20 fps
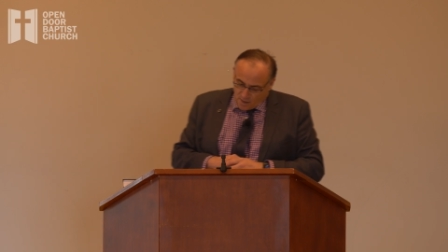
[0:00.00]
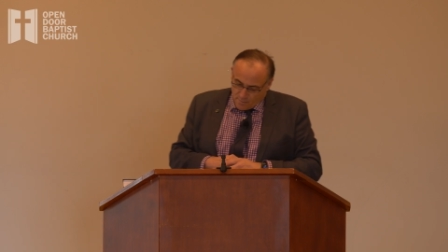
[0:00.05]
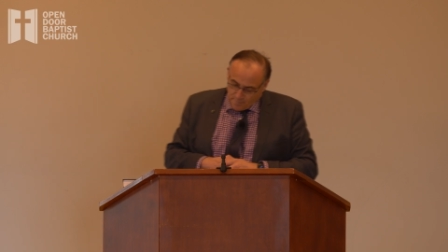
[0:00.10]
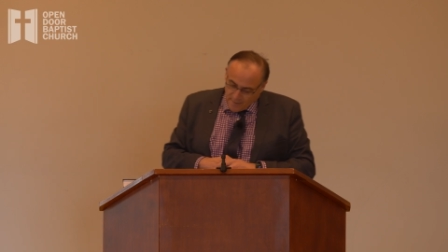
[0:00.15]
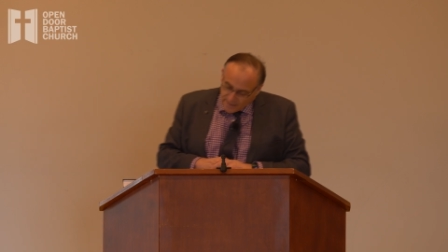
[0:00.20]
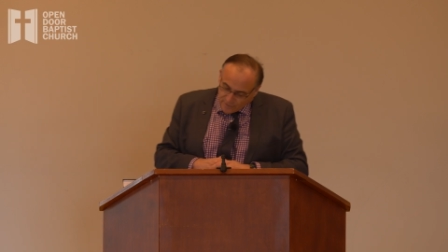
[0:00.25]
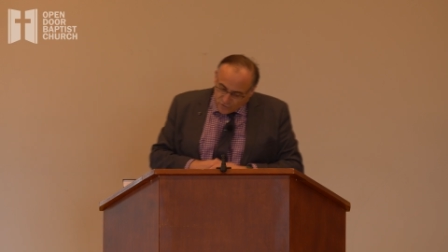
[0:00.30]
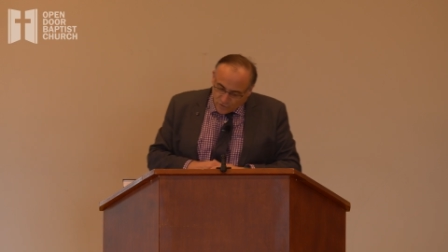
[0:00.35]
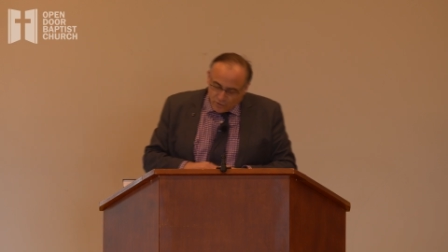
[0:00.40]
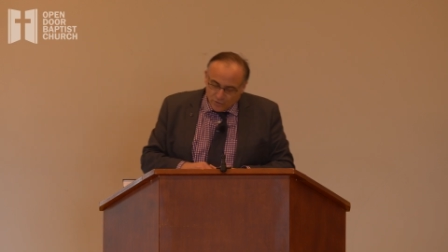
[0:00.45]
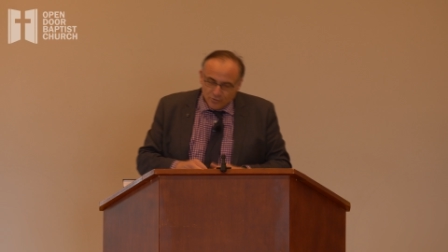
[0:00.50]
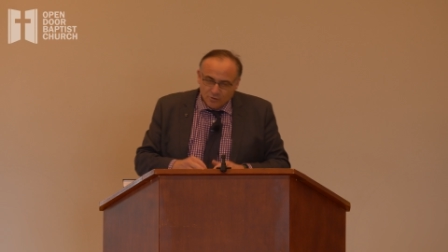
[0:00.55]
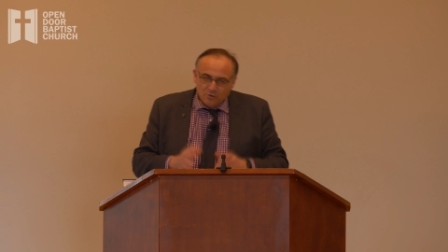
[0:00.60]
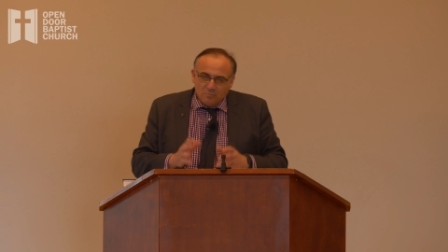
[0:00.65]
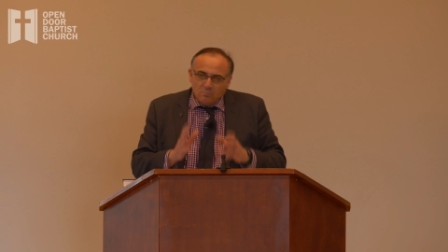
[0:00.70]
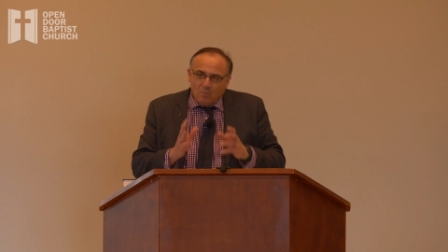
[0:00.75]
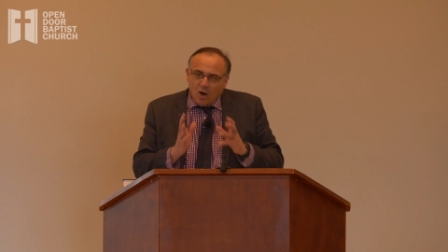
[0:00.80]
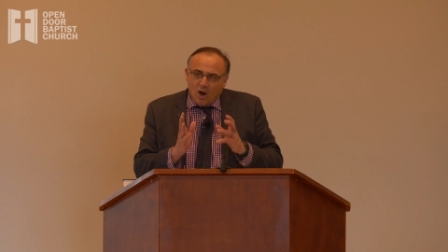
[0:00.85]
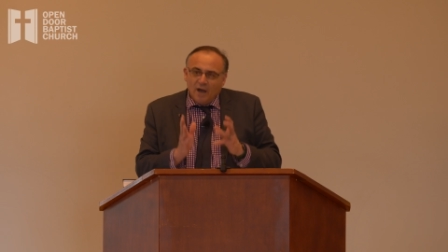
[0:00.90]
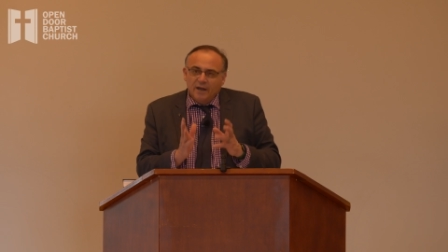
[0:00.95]
are meant to
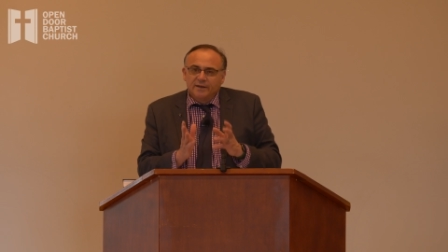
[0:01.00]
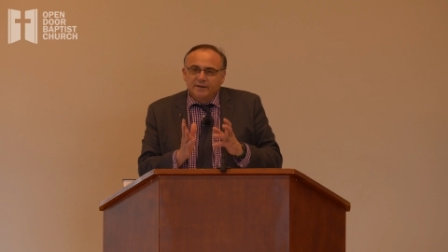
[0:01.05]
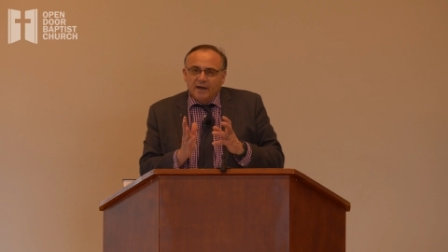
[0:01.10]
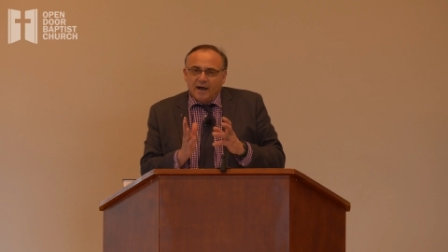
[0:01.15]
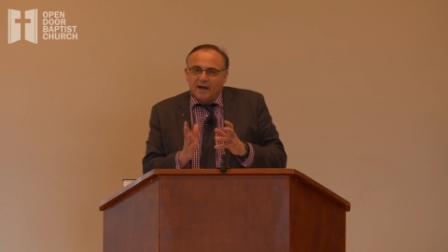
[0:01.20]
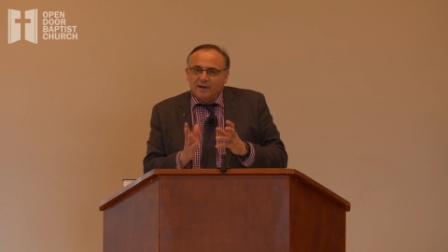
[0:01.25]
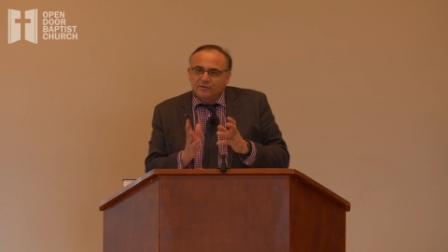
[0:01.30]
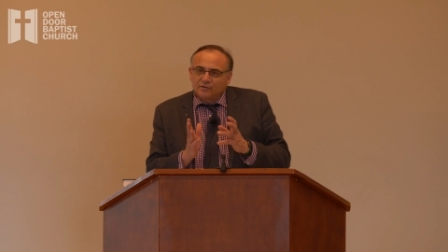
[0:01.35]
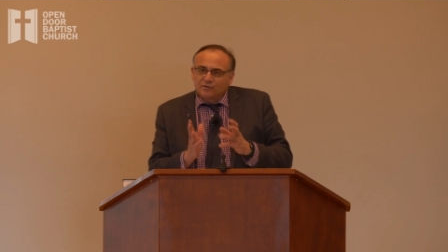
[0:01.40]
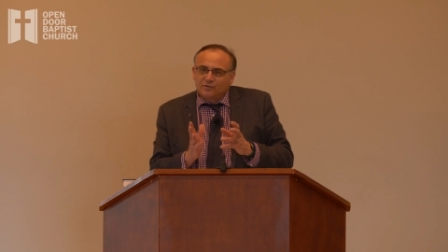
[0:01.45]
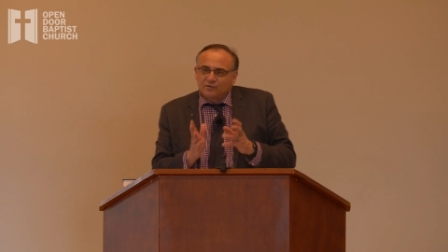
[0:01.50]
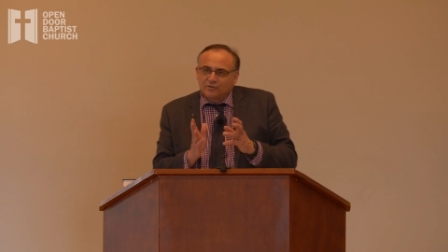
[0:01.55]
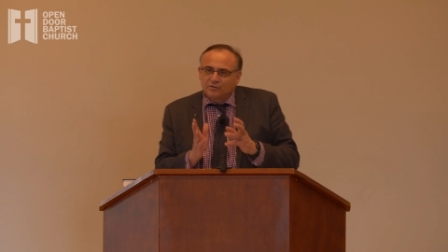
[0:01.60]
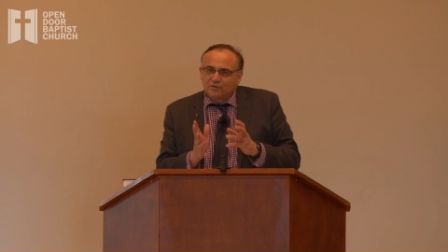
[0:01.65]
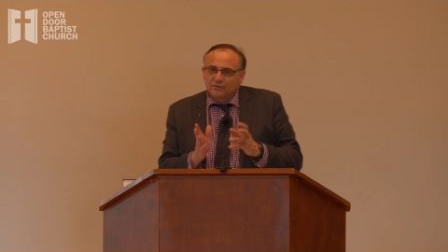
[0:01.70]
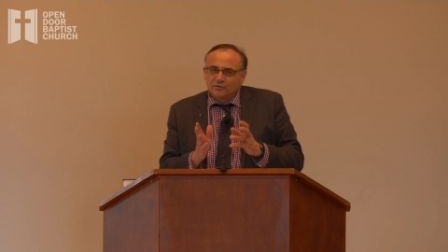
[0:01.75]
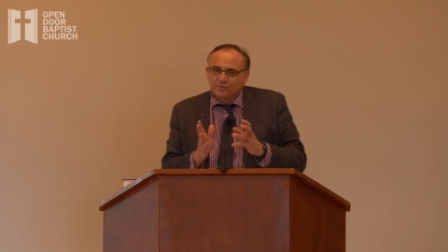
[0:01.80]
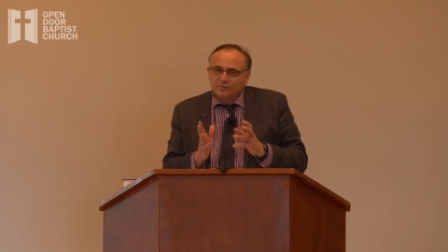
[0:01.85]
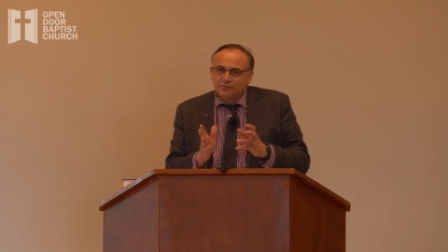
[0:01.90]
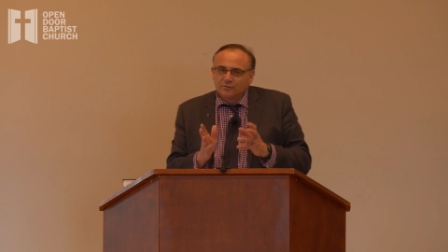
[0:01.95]
remind
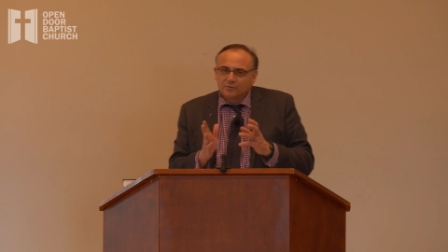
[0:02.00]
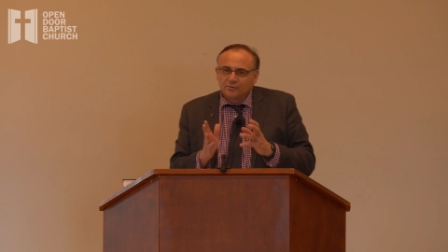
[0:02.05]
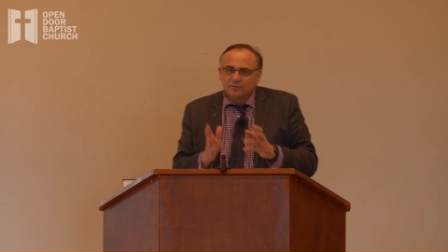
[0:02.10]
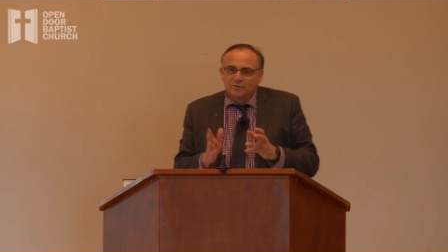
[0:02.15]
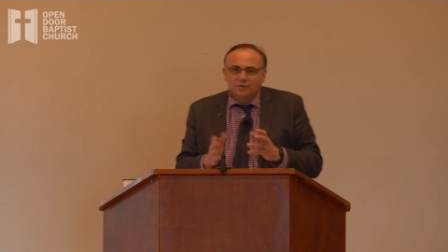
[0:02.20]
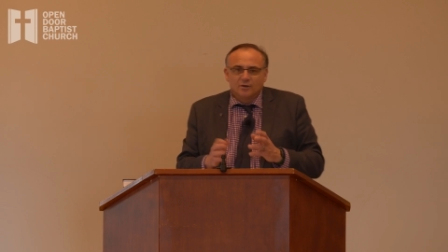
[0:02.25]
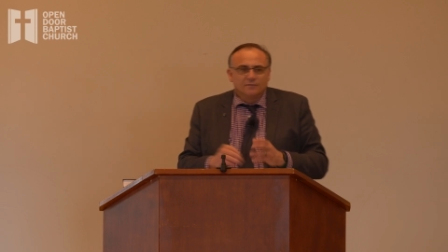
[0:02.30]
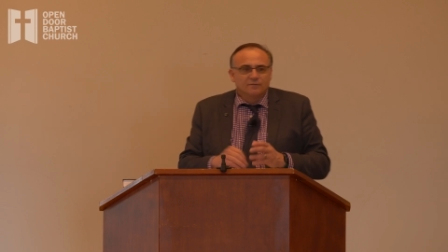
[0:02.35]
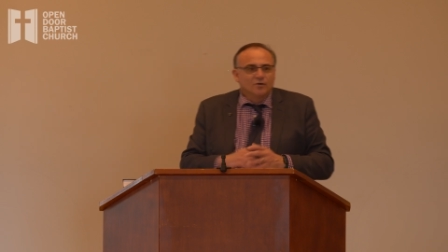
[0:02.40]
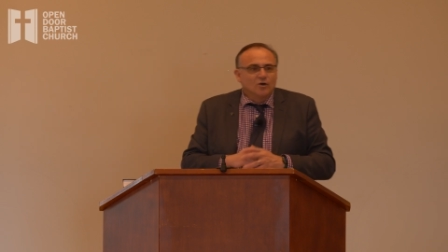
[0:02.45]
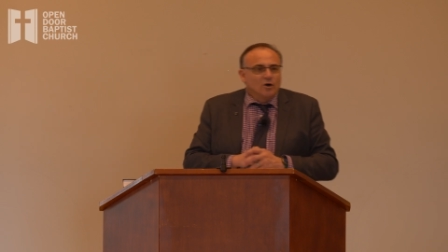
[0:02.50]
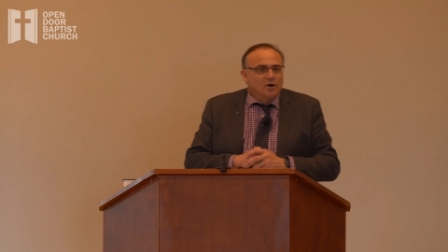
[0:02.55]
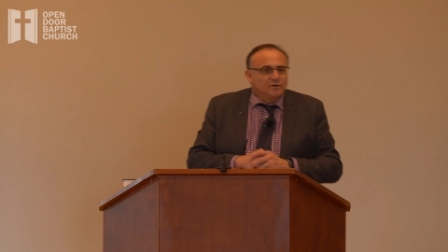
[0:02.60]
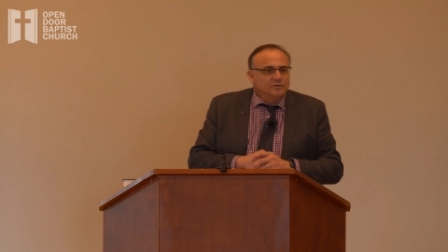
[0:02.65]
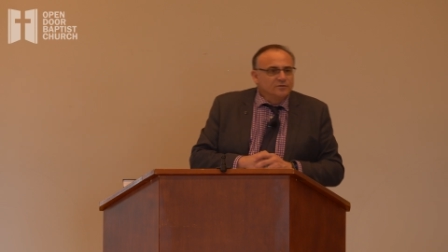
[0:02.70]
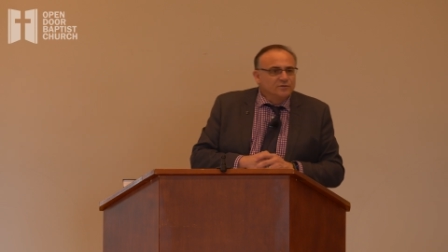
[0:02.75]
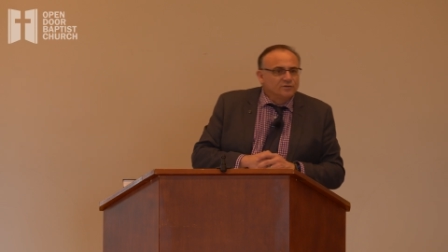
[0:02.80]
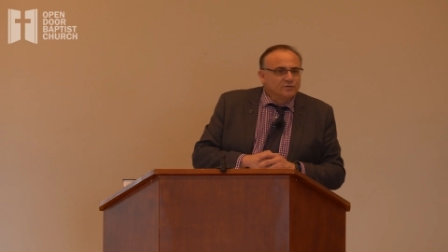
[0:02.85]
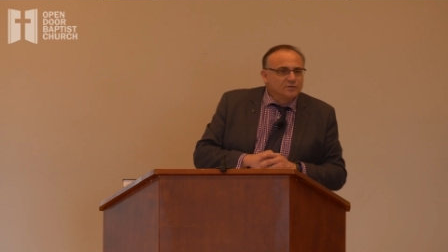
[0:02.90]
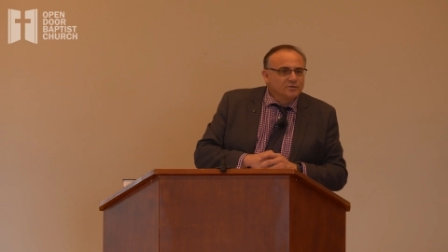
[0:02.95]
us of
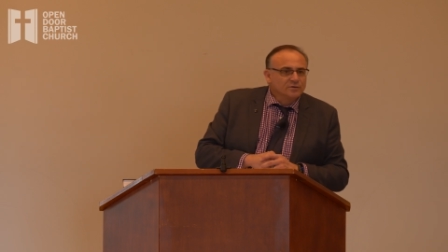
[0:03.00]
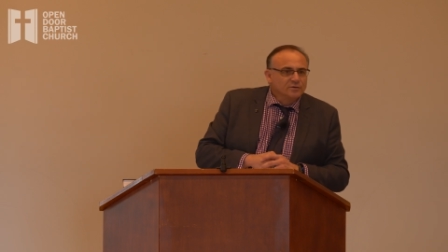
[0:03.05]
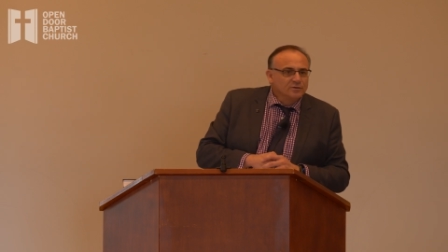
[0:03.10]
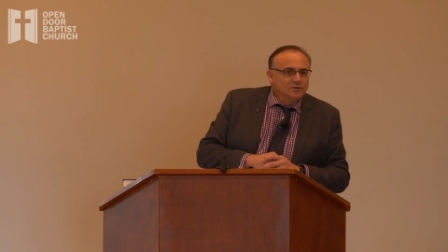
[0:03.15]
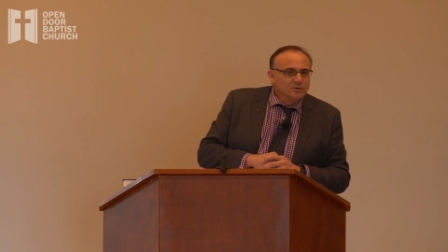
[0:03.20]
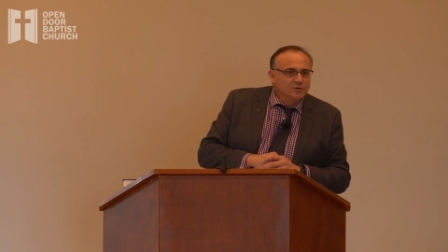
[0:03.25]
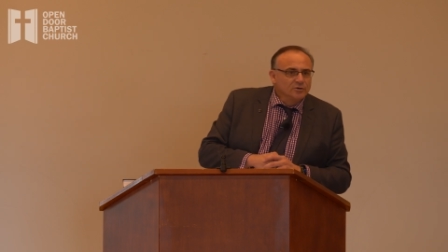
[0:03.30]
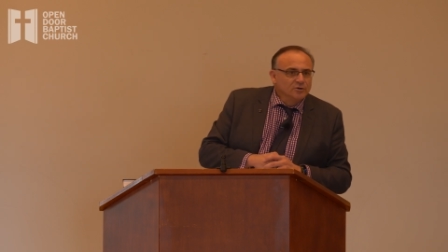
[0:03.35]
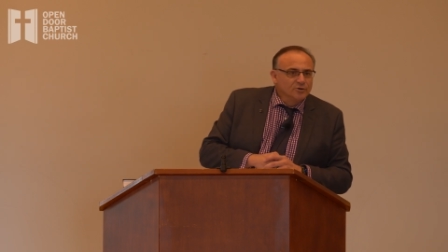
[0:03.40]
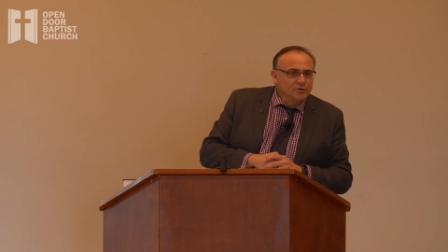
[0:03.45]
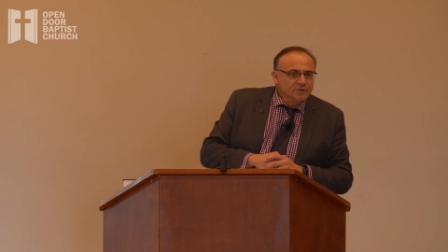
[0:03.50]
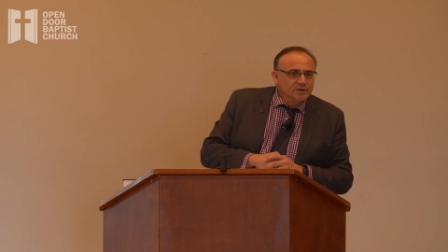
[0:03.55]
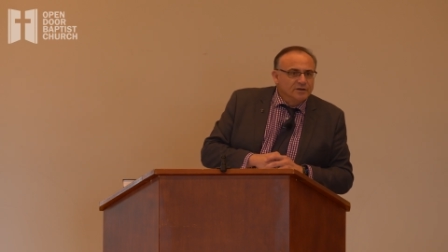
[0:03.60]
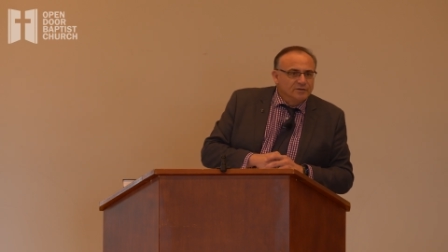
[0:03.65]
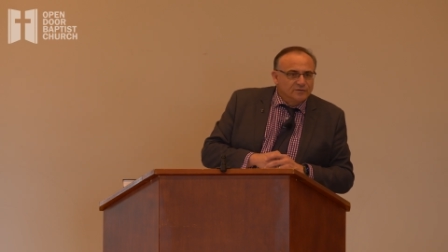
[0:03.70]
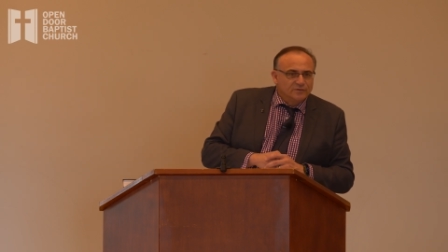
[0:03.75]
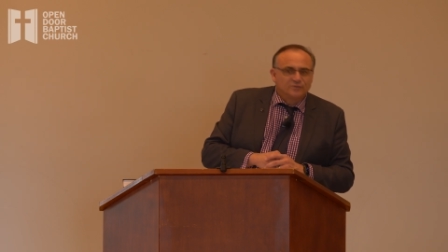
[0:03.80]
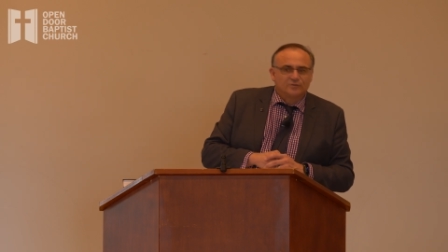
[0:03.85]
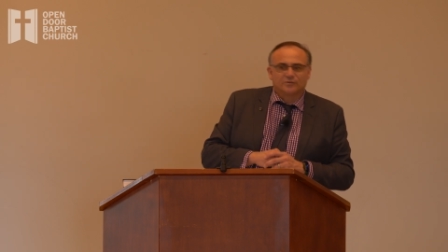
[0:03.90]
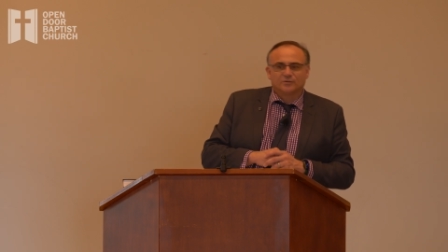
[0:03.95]
God's
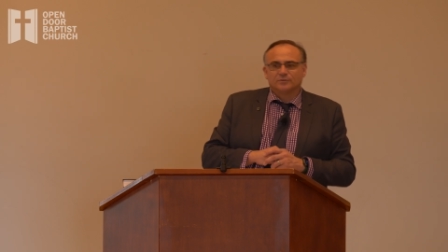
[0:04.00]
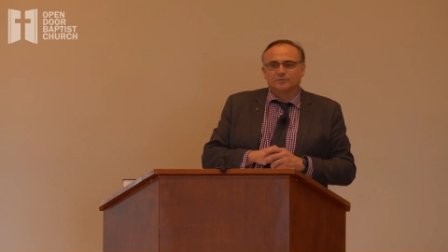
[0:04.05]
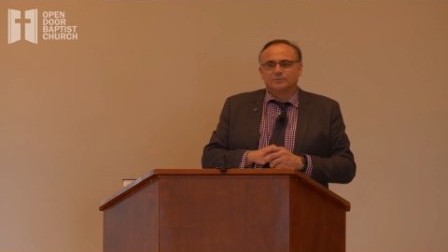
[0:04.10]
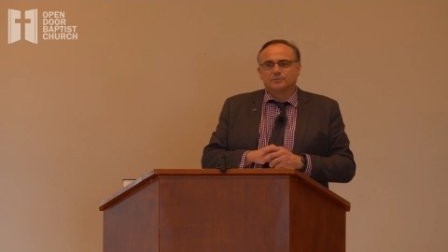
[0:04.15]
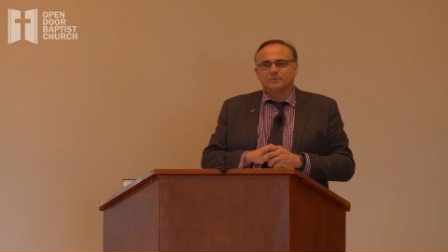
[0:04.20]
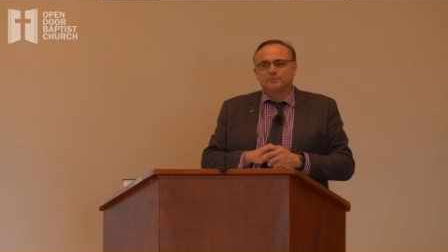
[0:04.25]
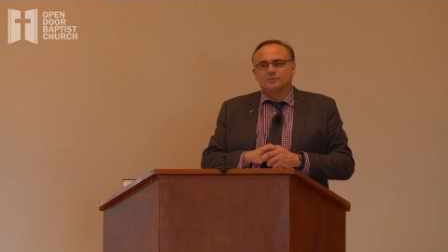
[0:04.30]
goodness.